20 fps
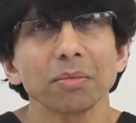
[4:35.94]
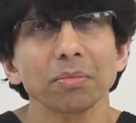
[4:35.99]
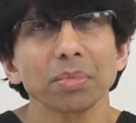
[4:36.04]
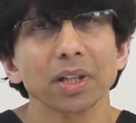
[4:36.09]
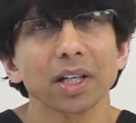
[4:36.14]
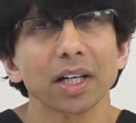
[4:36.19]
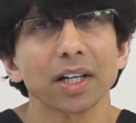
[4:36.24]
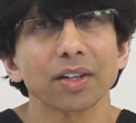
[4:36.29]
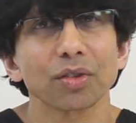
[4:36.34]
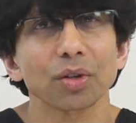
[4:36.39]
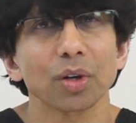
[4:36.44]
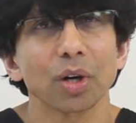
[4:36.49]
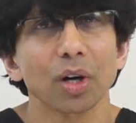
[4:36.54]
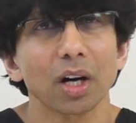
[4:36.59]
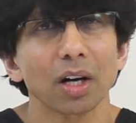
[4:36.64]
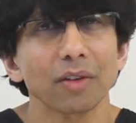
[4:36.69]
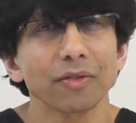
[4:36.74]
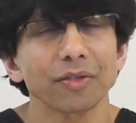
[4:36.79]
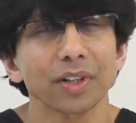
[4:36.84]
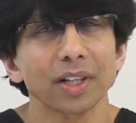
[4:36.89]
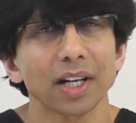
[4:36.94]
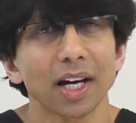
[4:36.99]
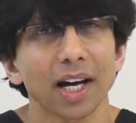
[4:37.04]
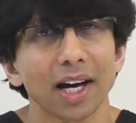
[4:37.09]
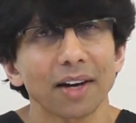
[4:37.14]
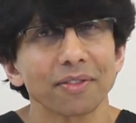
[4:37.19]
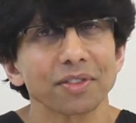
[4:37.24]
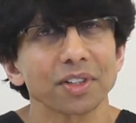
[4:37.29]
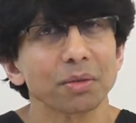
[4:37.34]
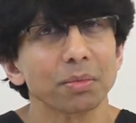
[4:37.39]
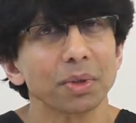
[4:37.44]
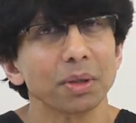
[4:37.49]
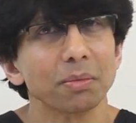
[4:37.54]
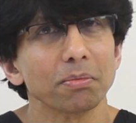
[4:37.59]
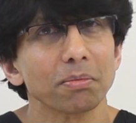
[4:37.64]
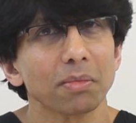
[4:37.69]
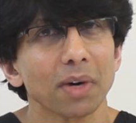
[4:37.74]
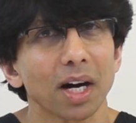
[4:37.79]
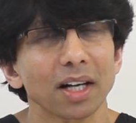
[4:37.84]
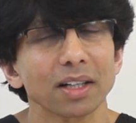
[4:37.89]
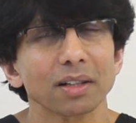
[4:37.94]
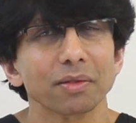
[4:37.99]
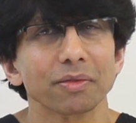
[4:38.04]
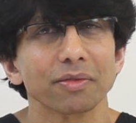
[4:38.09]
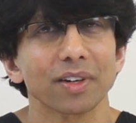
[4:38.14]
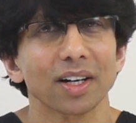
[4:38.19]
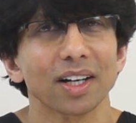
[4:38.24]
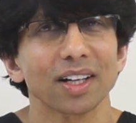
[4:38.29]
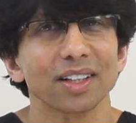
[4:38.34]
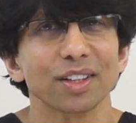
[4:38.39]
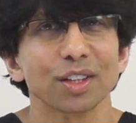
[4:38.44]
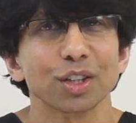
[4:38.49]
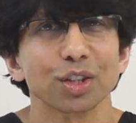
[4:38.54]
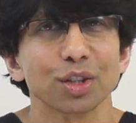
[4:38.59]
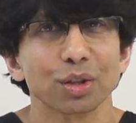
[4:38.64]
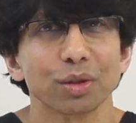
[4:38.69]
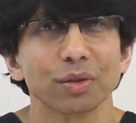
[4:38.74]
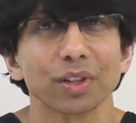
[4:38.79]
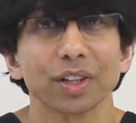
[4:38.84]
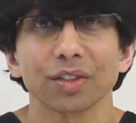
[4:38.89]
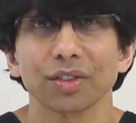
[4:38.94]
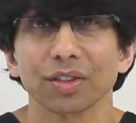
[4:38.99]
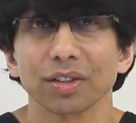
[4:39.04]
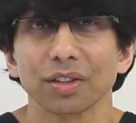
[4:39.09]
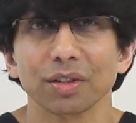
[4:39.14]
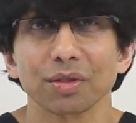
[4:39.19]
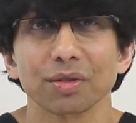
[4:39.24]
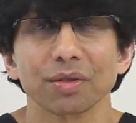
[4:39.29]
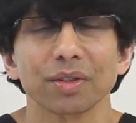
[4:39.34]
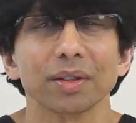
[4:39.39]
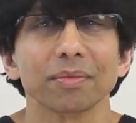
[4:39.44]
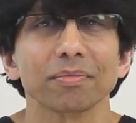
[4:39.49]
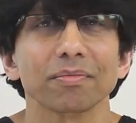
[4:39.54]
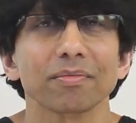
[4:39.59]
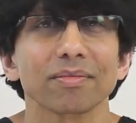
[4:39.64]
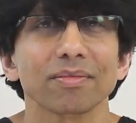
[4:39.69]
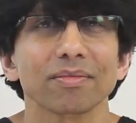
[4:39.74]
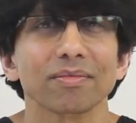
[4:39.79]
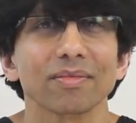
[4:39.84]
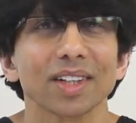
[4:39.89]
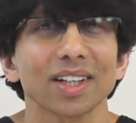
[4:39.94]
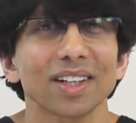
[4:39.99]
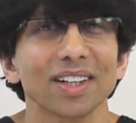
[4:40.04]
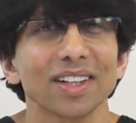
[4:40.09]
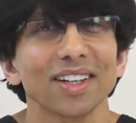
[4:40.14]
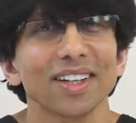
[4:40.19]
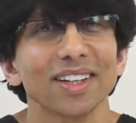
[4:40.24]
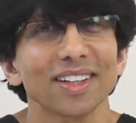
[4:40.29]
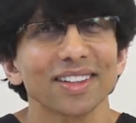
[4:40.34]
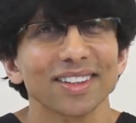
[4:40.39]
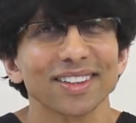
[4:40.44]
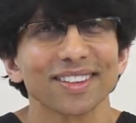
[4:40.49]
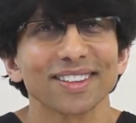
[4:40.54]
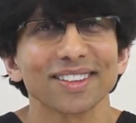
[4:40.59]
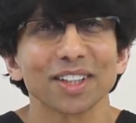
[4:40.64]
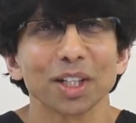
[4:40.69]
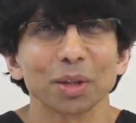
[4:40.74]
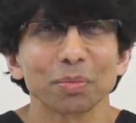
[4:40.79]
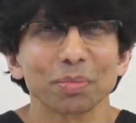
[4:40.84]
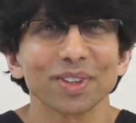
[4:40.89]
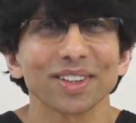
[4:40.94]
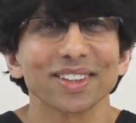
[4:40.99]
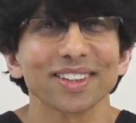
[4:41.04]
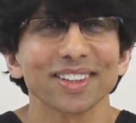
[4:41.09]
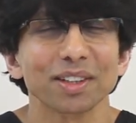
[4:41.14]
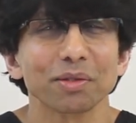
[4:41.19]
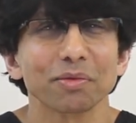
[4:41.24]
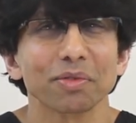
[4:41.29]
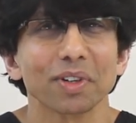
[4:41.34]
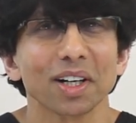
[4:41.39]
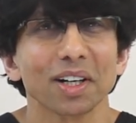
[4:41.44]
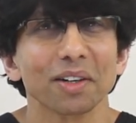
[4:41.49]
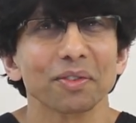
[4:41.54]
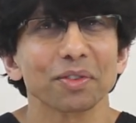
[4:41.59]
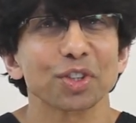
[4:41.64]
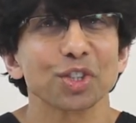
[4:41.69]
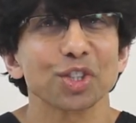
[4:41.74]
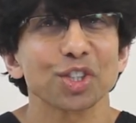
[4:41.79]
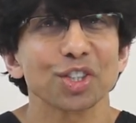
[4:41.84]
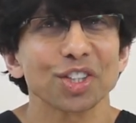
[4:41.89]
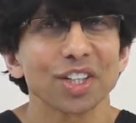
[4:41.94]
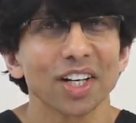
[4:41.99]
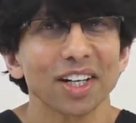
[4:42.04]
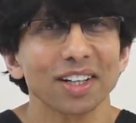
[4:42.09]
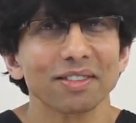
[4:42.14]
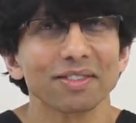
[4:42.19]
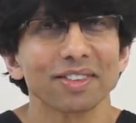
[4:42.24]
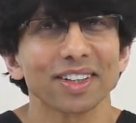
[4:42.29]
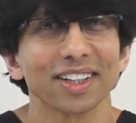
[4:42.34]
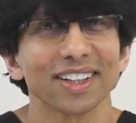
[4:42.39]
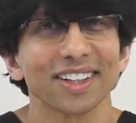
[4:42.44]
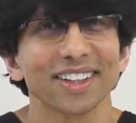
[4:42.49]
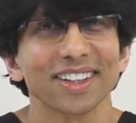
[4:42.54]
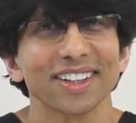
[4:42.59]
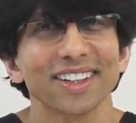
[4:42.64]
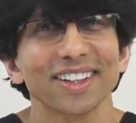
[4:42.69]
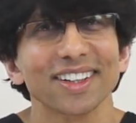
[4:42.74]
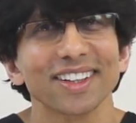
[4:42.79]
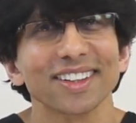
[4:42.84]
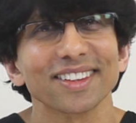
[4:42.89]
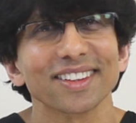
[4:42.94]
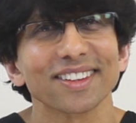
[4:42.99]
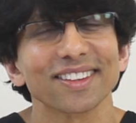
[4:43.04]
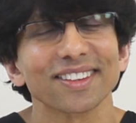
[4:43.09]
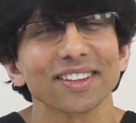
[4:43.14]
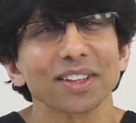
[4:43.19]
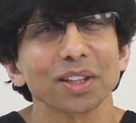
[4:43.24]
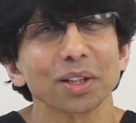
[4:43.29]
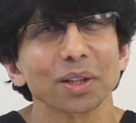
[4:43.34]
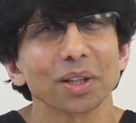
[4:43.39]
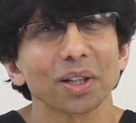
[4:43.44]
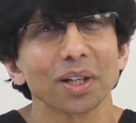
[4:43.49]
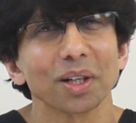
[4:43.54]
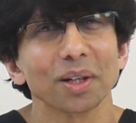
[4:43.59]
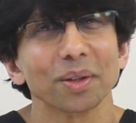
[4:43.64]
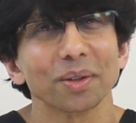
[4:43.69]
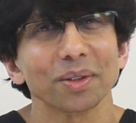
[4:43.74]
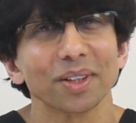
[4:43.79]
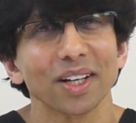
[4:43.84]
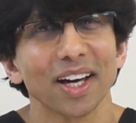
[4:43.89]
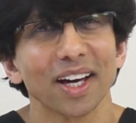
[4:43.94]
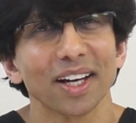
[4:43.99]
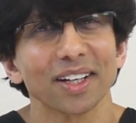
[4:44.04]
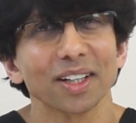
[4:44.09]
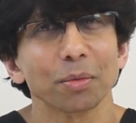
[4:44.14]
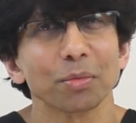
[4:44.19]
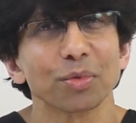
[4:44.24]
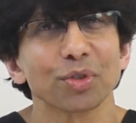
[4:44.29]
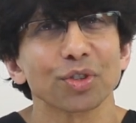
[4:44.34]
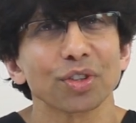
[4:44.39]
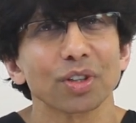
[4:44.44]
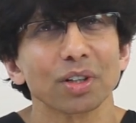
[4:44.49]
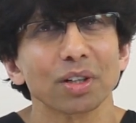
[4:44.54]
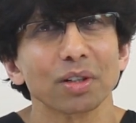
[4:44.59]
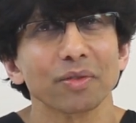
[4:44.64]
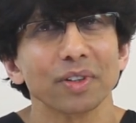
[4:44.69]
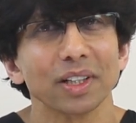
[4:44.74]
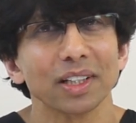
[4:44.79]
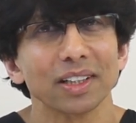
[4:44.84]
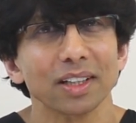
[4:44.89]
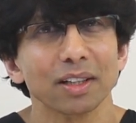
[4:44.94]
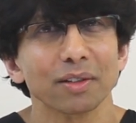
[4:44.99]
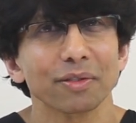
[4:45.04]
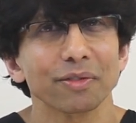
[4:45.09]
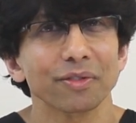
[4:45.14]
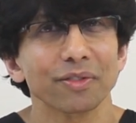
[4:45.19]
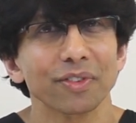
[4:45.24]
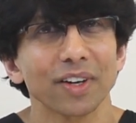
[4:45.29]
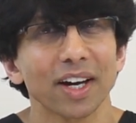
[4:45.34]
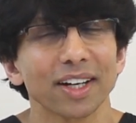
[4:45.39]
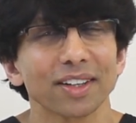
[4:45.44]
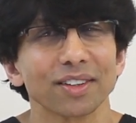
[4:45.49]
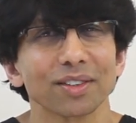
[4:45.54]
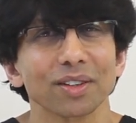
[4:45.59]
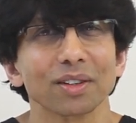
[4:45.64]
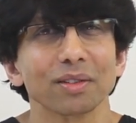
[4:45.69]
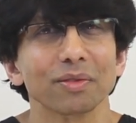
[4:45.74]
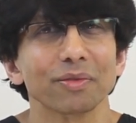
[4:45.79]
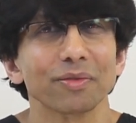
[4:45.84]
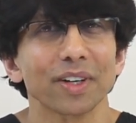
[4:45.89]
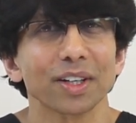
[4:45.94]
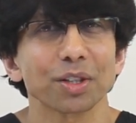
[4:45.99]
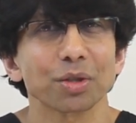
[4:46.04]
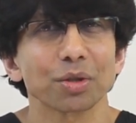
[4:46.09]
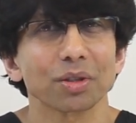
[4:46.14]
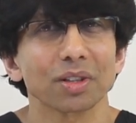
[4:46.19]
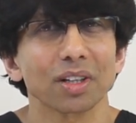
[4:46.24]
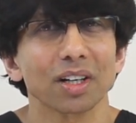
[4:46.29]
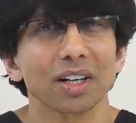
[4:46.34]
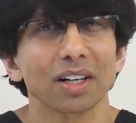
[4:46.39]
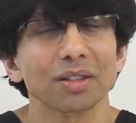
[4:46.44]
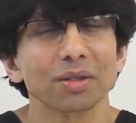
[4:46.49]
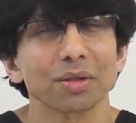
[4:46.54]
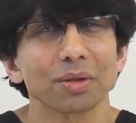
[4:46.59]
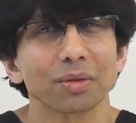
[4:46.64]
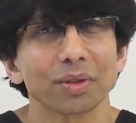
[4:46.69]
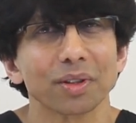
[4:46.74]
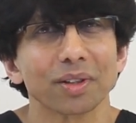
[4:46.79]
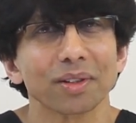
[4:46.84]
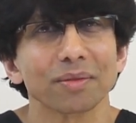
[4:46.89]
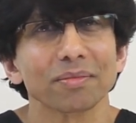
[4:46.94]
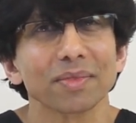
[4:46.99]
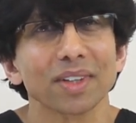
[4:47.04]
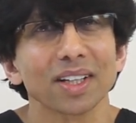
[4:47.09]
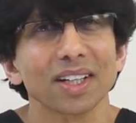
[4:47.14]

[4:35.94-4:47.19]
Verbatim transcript: implants often have to be modified during surgery. This typically involves shaving the silicone and observing the effects on the facial contour.